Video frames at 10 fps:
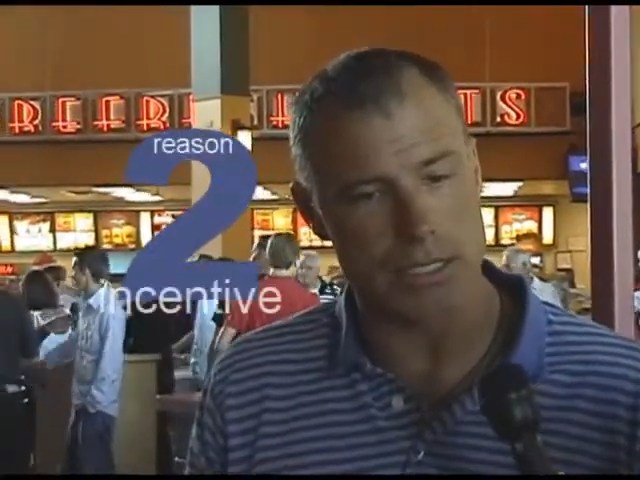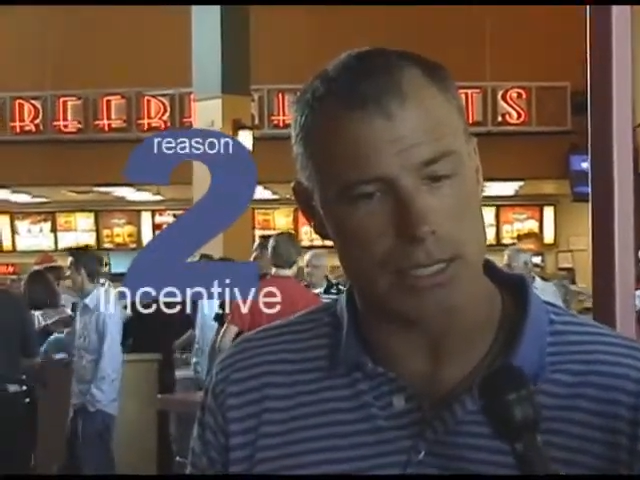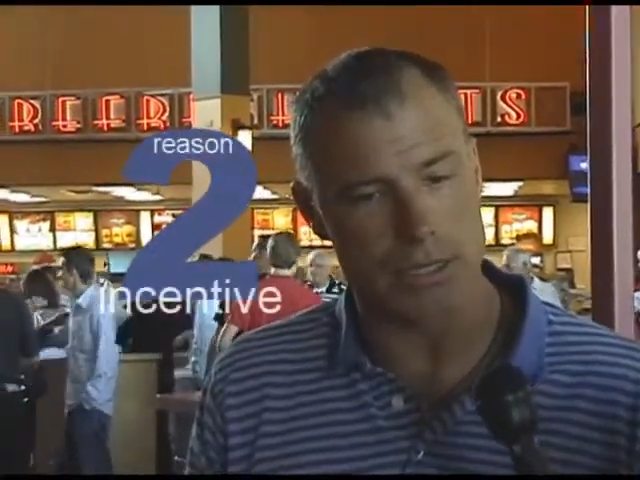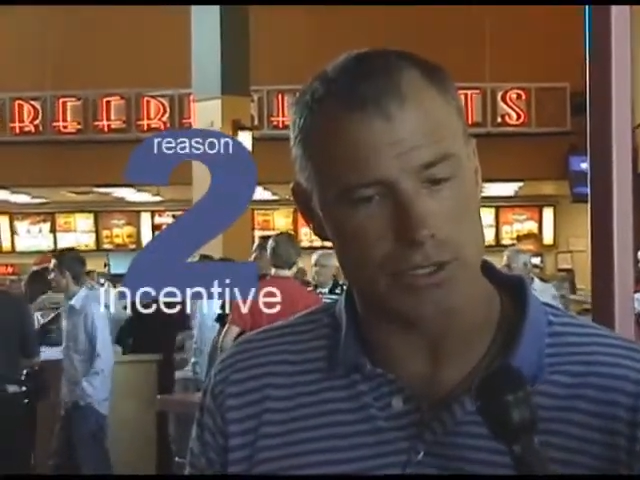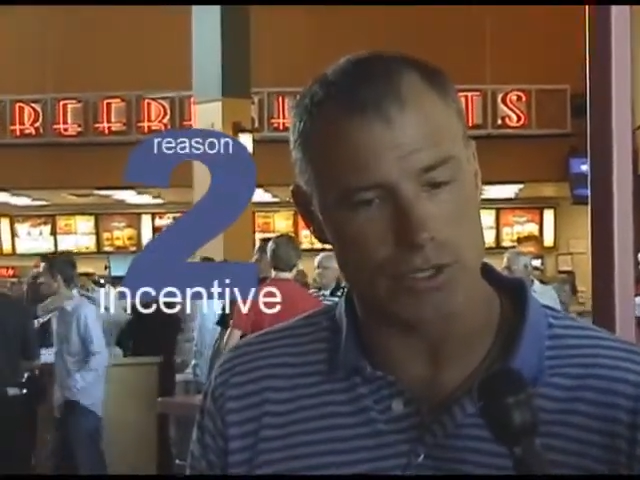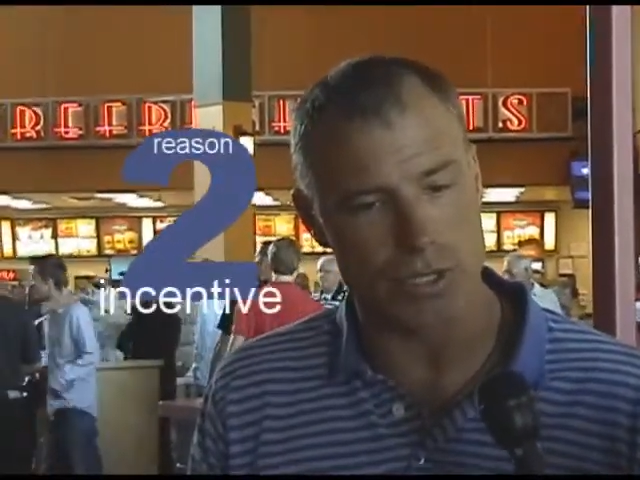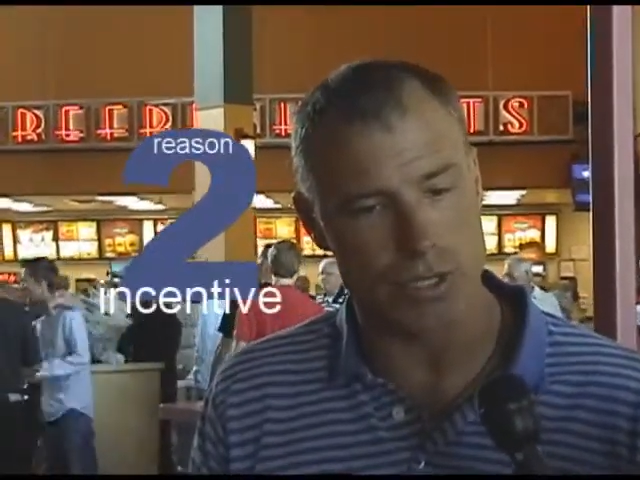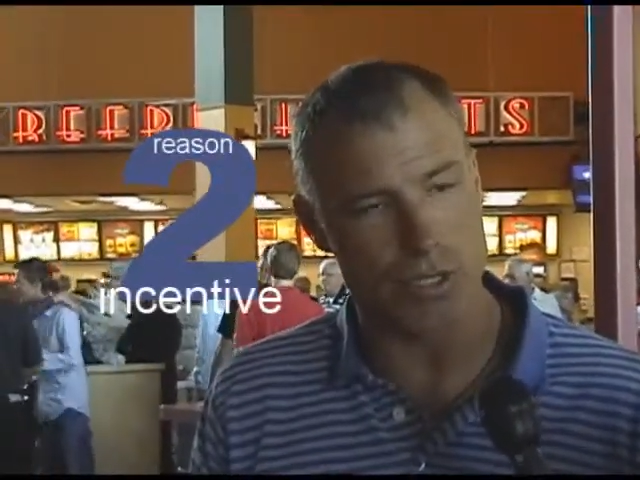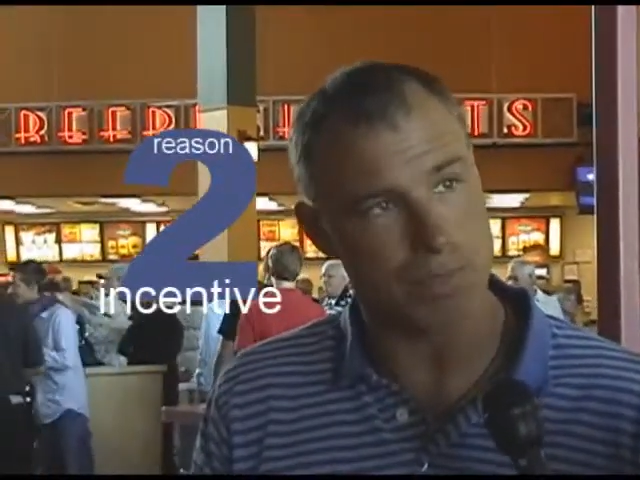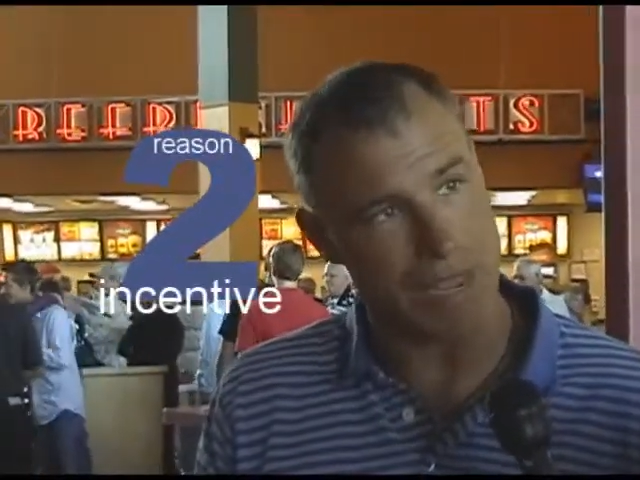state
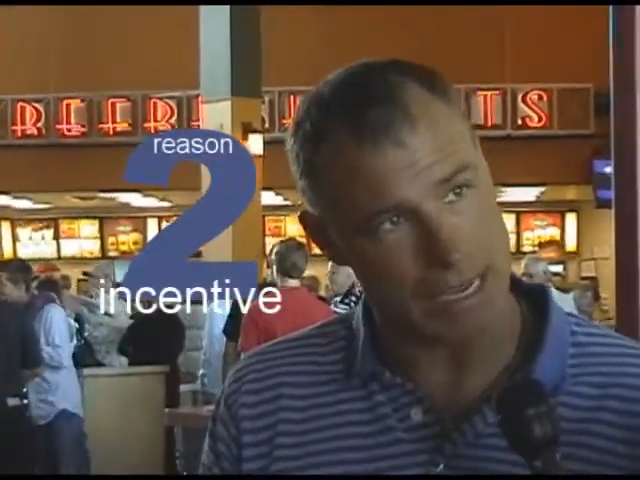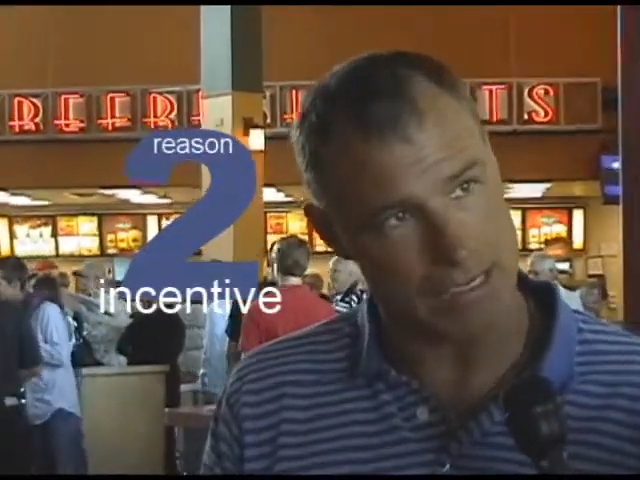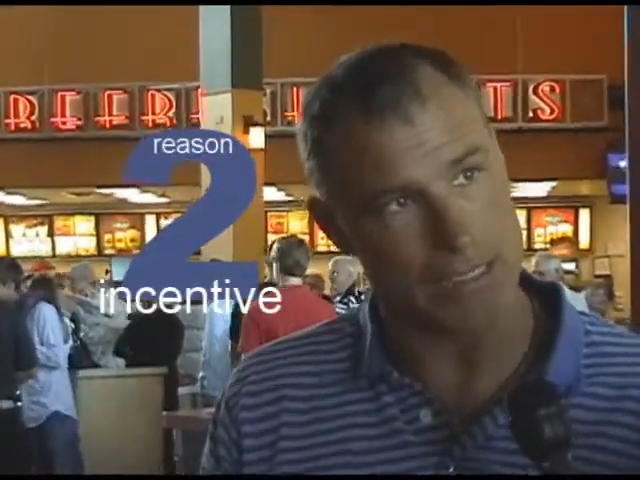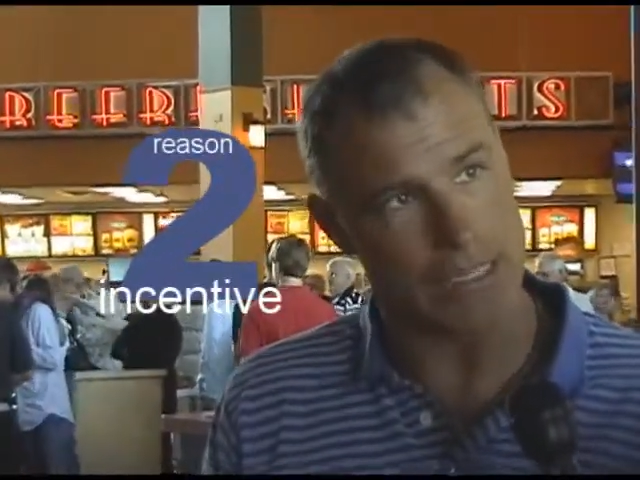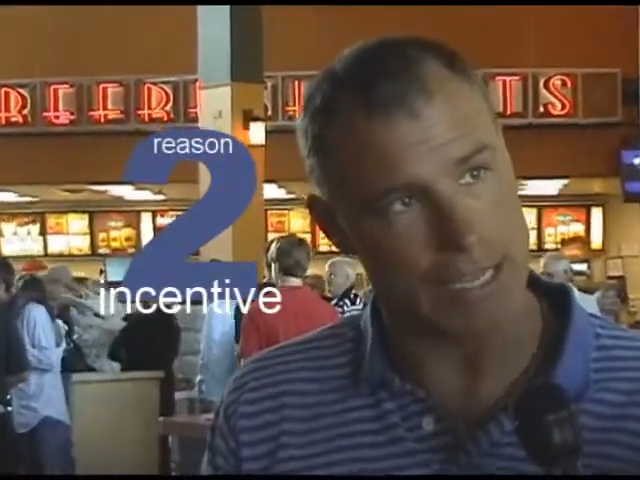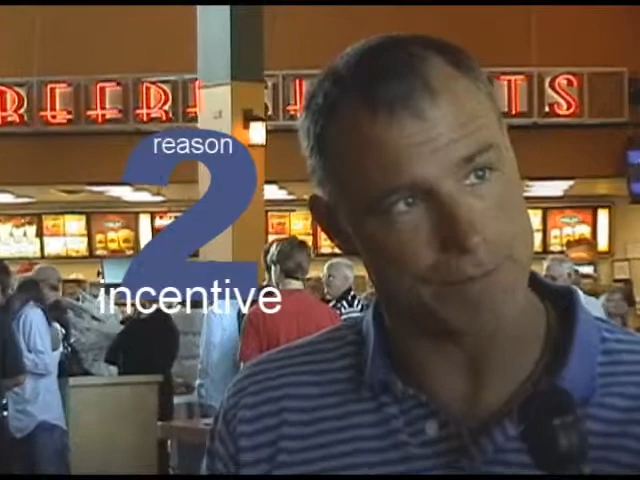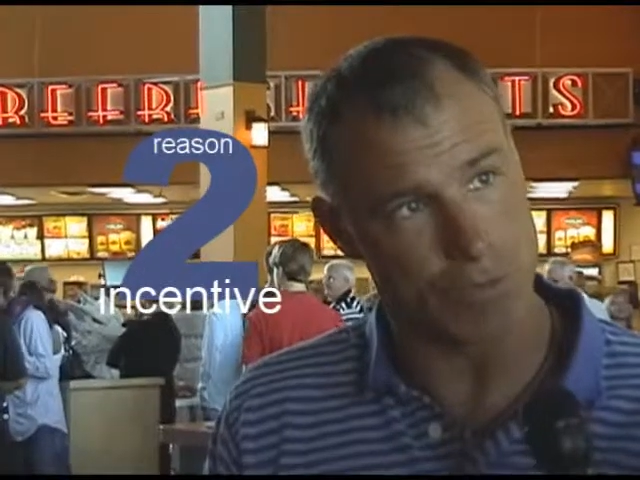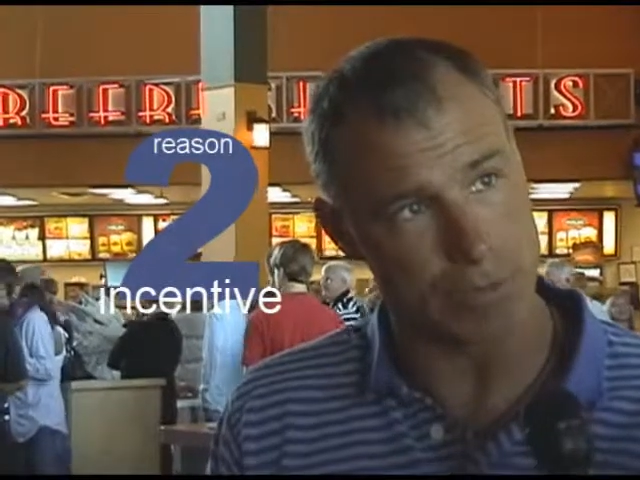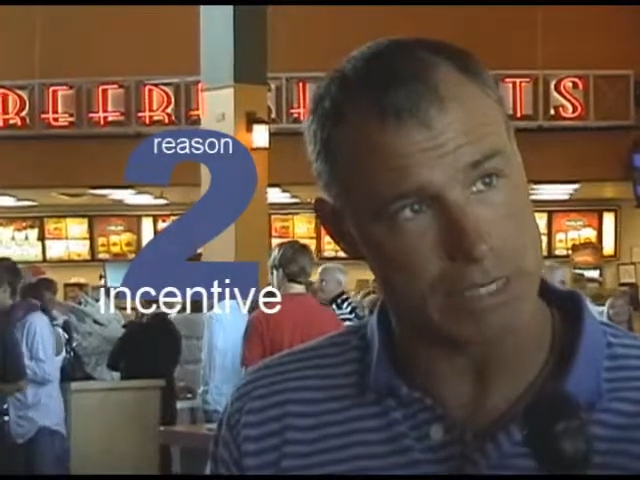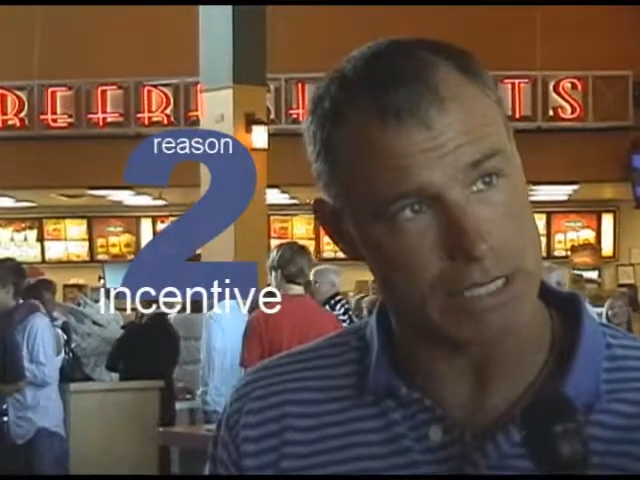legislators passing that
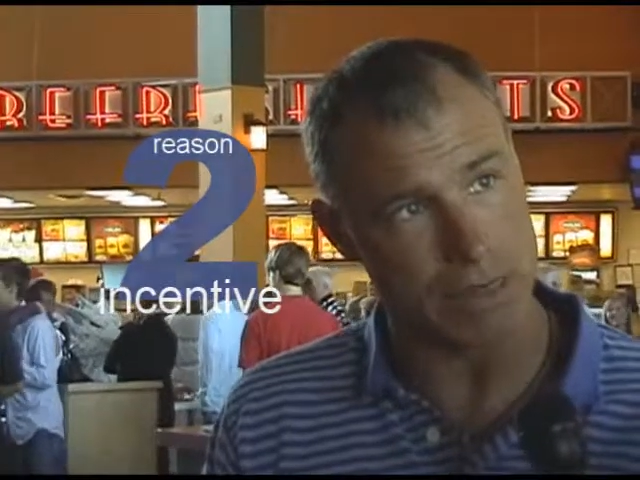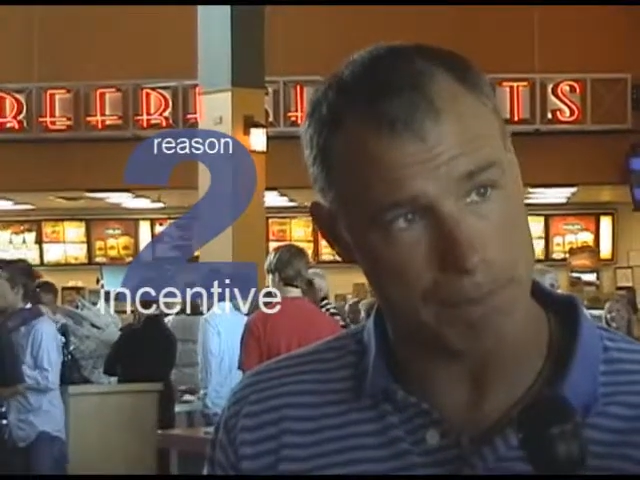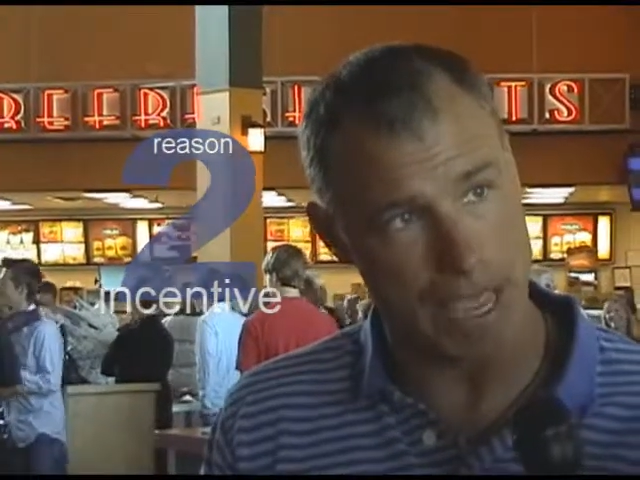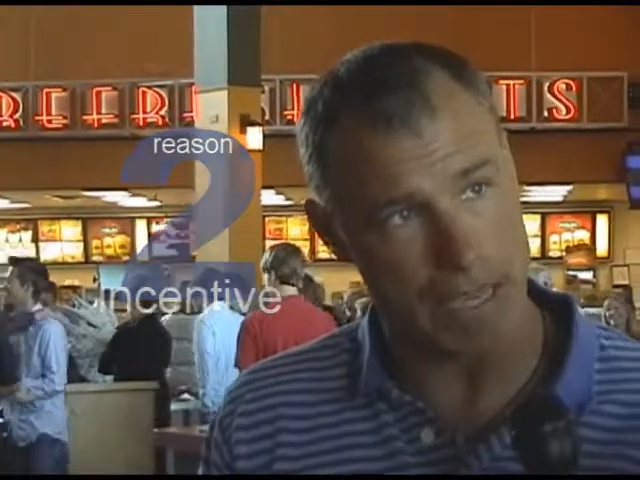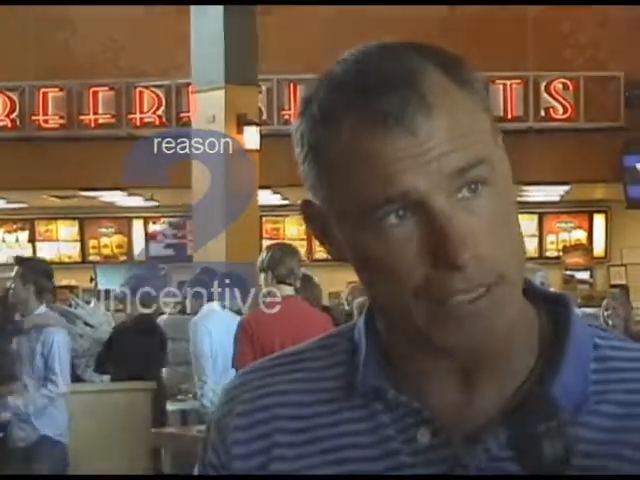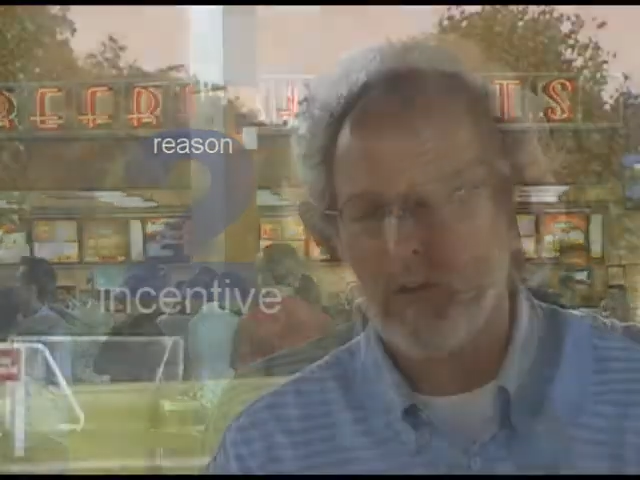film incentive package.